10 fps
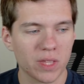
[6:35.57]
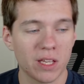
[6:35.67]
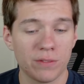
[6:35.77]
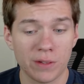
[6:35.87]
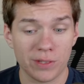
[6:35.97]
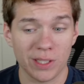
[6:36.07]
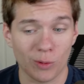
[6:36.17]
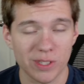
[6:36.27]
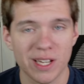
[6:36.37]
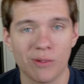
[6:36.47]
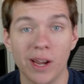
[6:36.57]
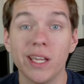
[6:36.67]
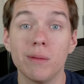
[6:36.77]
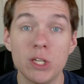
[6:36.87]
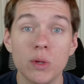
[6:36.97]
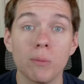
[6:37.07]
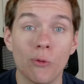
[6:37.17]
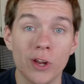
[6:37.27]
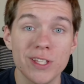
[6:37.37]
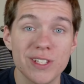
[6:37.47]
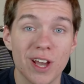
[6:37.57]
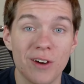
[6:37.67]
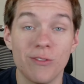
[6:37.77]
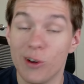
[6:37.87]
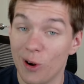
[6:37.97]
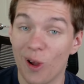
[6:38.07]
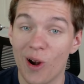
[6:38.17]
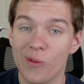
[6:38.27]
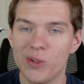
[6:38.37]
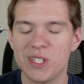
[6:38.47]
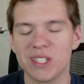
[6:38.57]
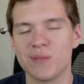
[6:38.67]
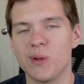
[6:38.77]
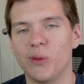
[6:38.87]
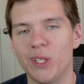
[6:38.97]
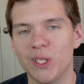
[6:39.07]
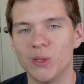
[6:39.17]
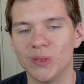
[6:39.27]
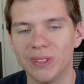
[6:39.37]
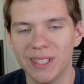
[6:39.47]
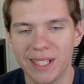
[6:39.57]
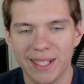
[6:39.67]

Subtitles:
if everything works out right, going to be doing prints of her art, which is going to be really cool,